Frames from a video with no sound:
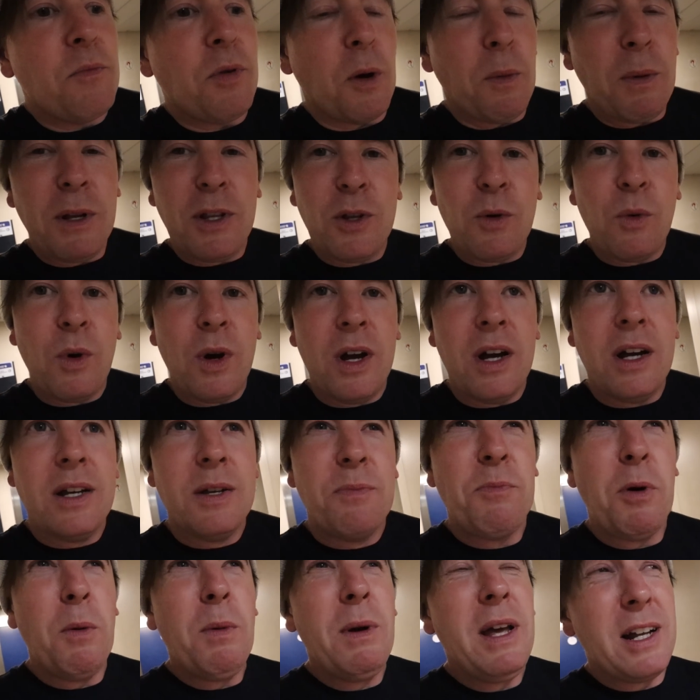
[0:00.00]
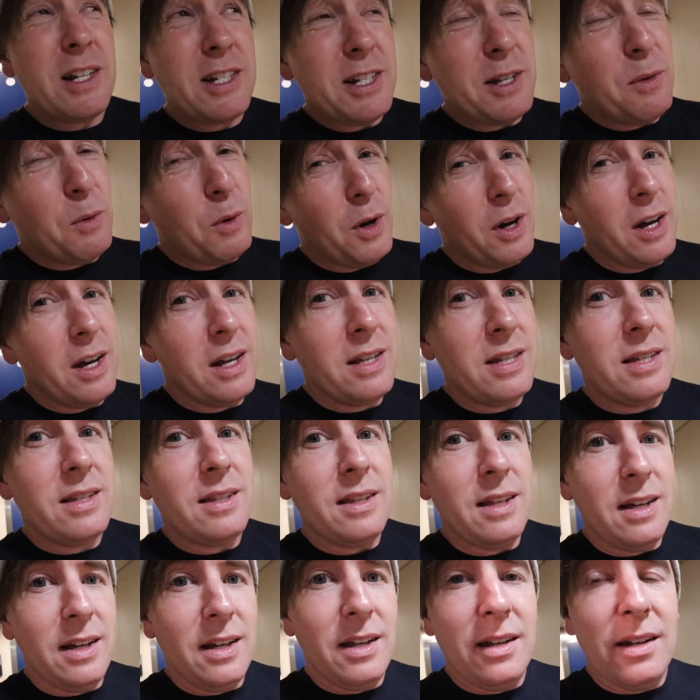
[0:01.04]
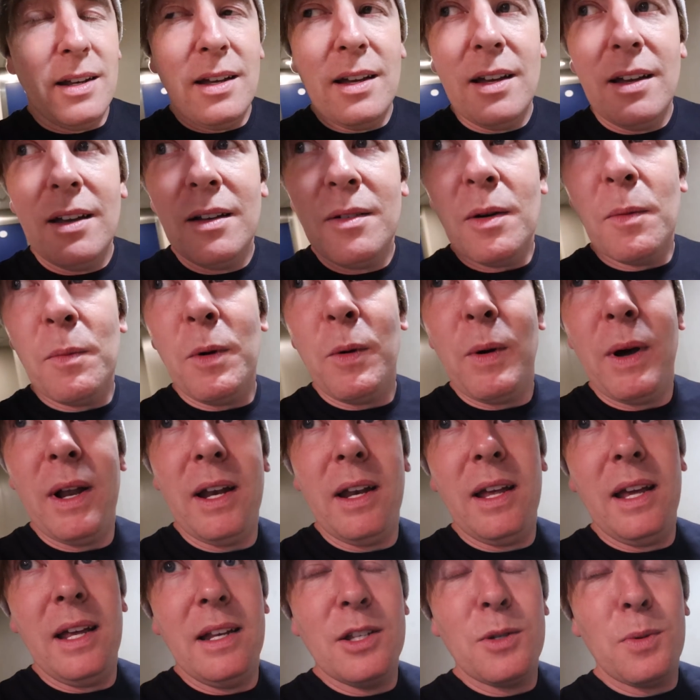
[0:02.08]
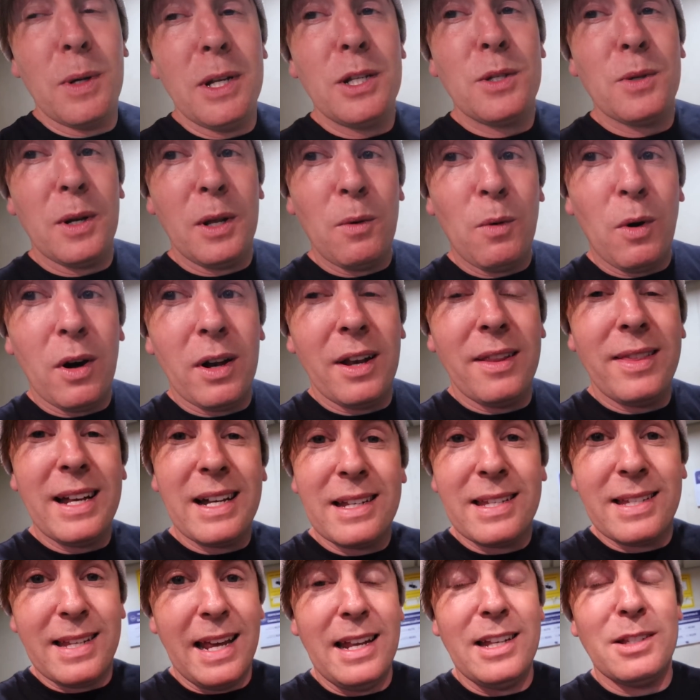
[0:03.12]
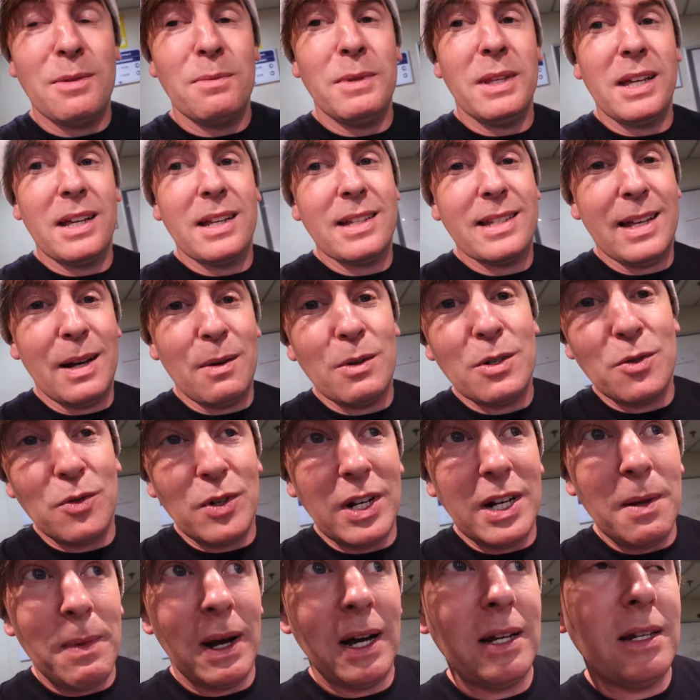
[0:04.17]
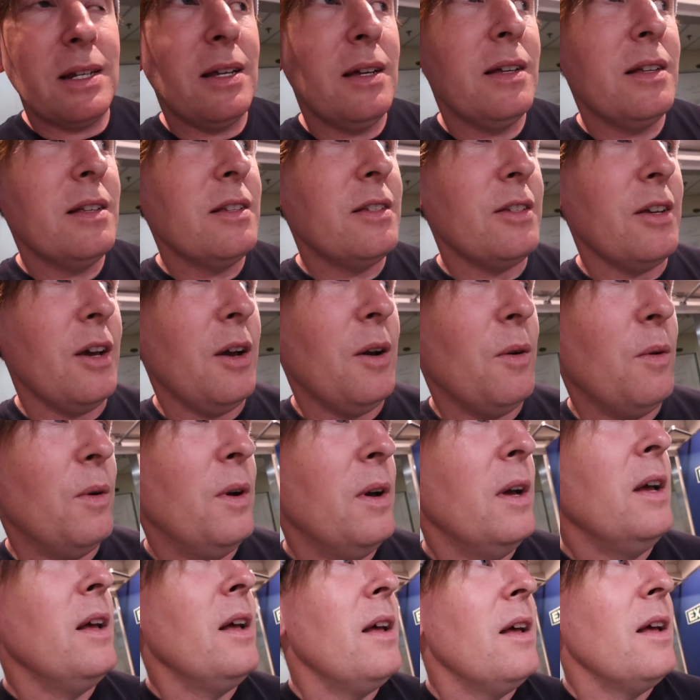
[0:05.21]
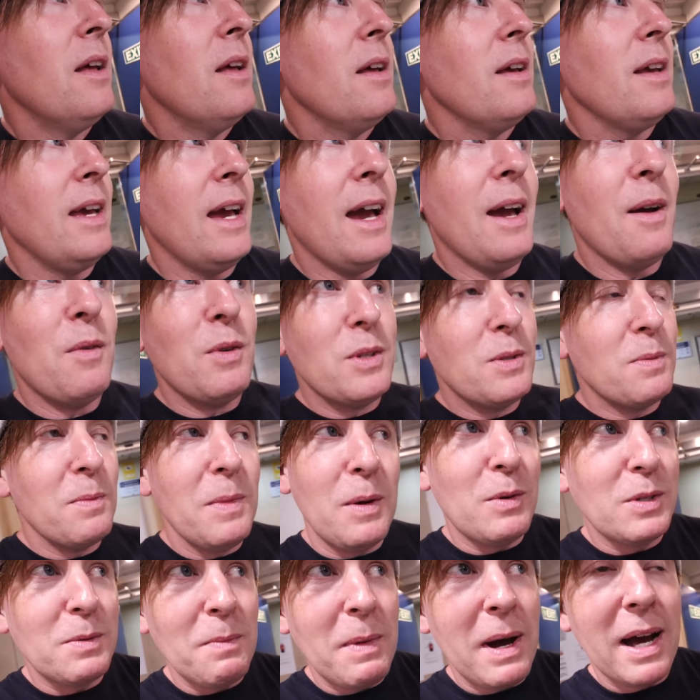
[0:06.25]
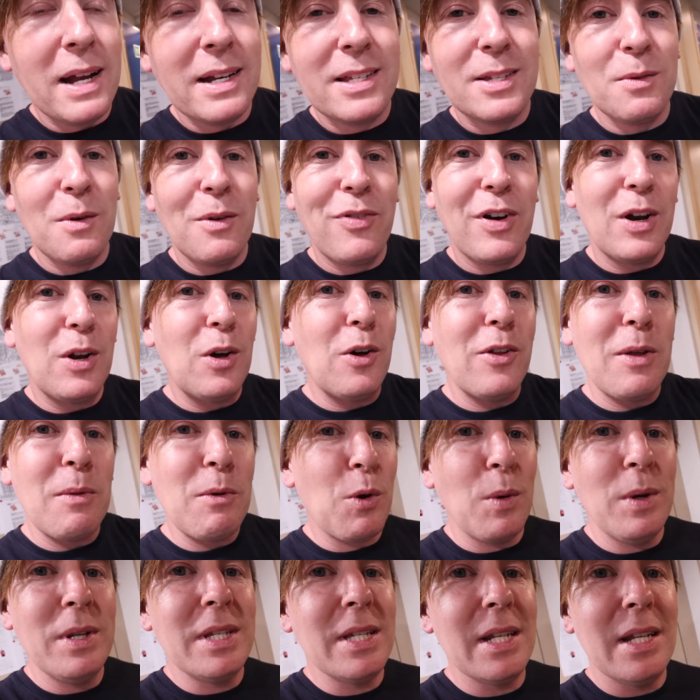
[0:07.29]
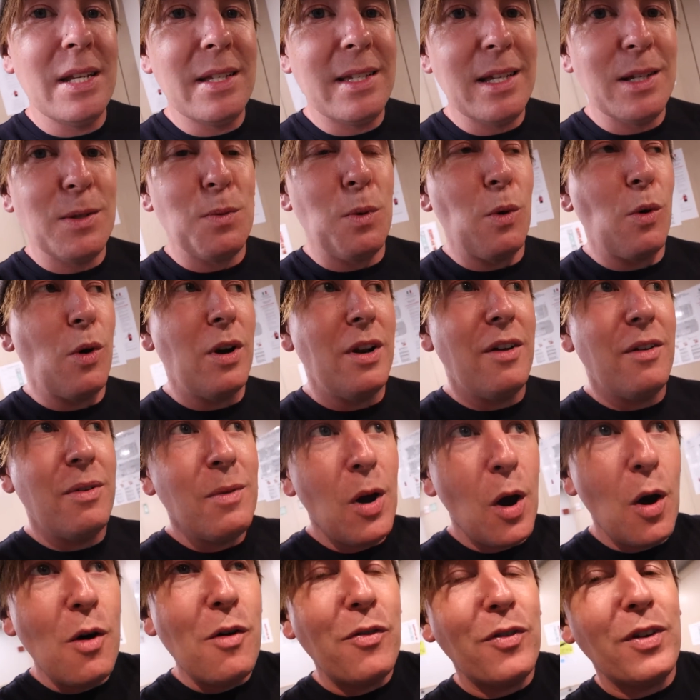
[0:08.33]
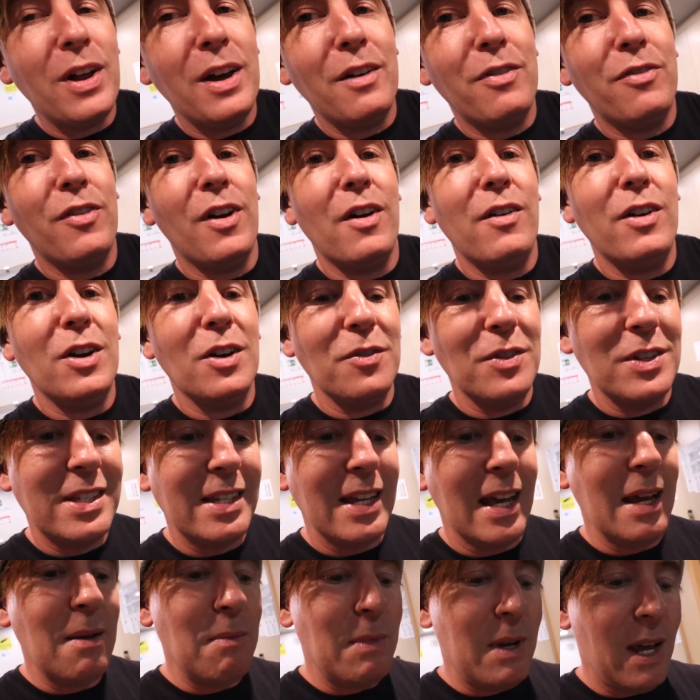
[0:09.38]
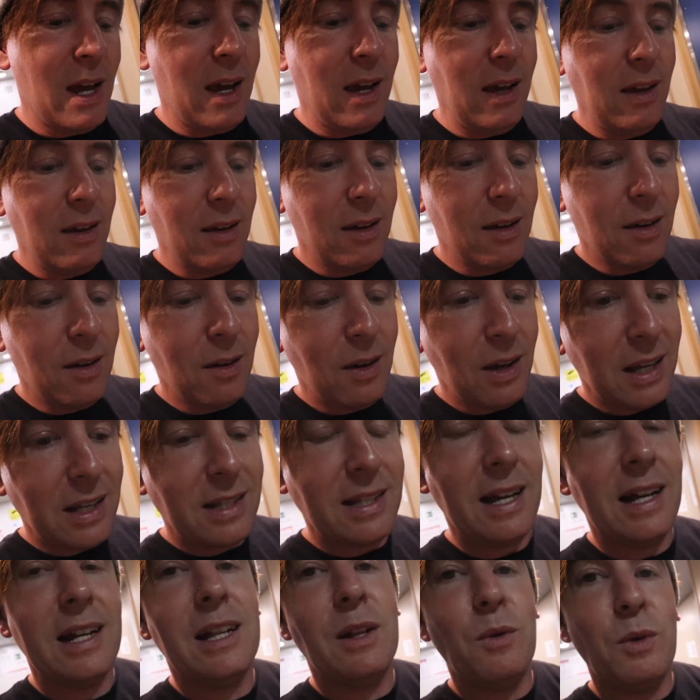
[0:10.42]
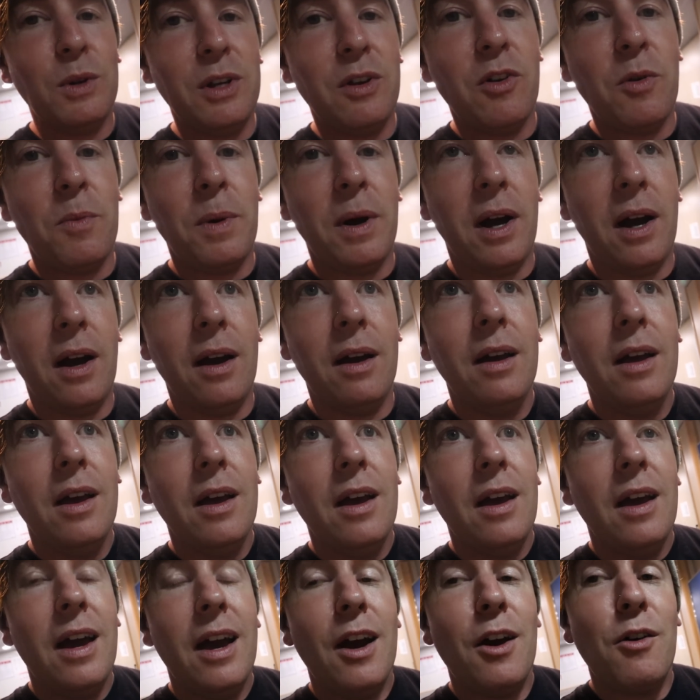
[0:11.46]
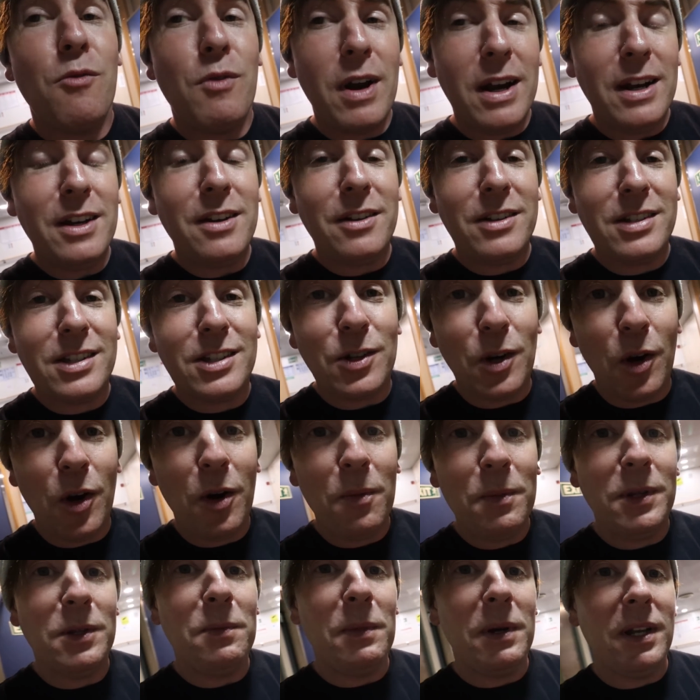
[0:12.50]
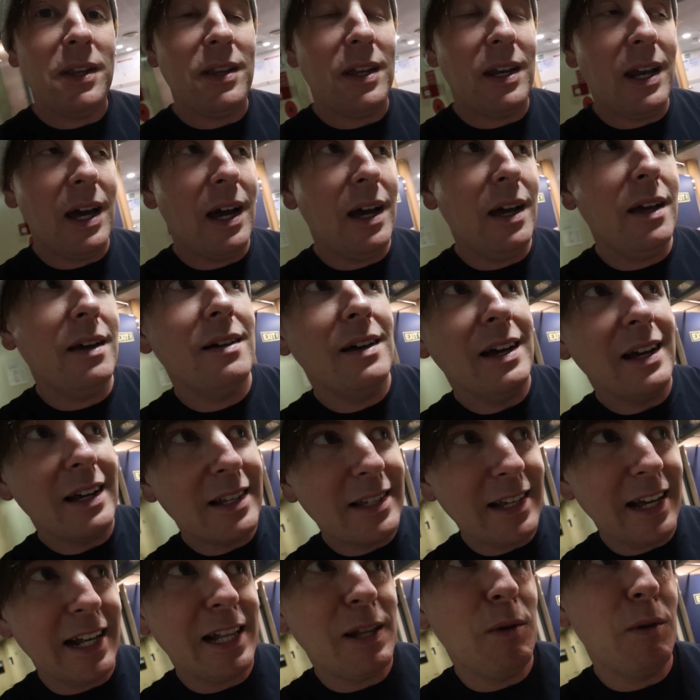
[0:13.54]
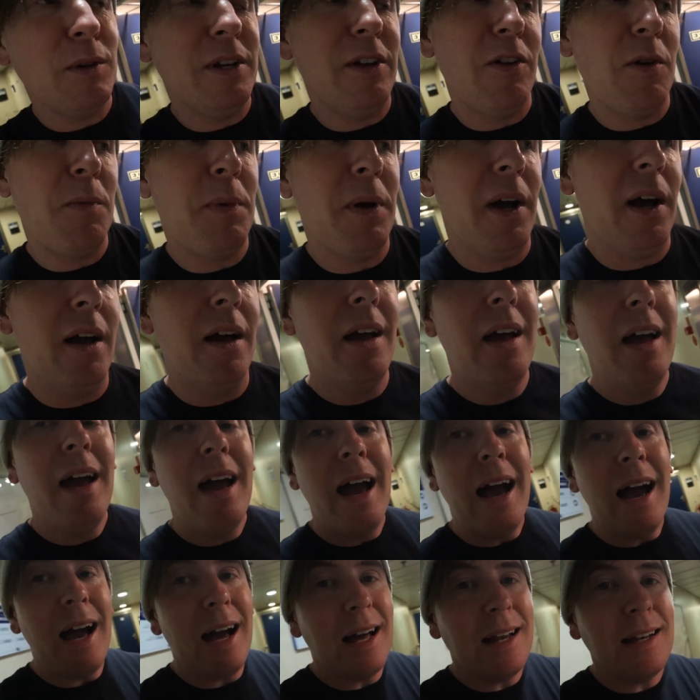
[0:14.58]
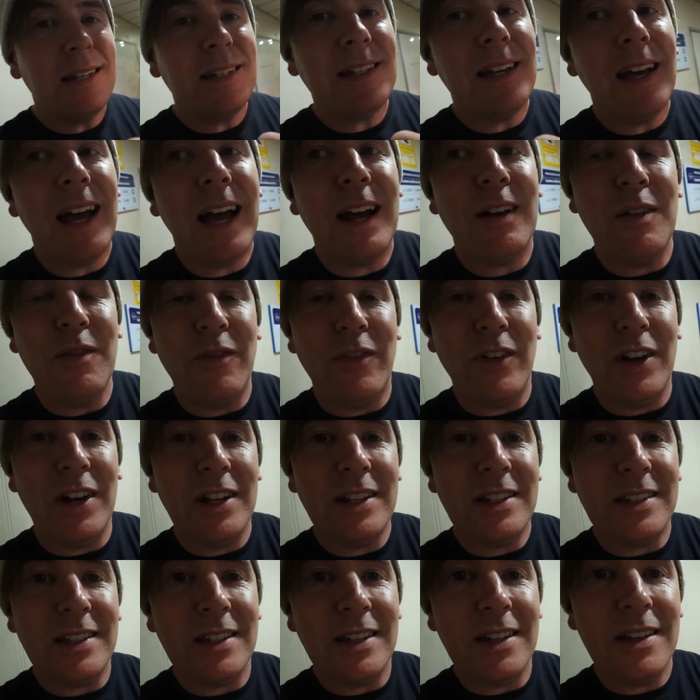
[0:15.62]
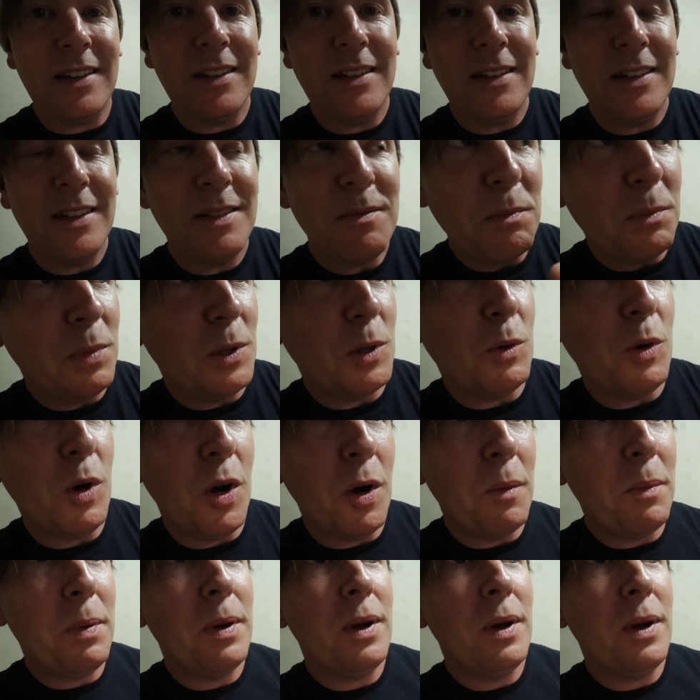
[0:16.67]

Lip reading: Probably actually worse than when we went in 2021, and that's saying something because that was really bad. So yeah, it was mad. So we've had all them coincidences. We were on an overnight ferry on the same day, exactly 1 year apart. Horrendous storm in the middle of the night, exactly 1 year apart, and our inverter blew up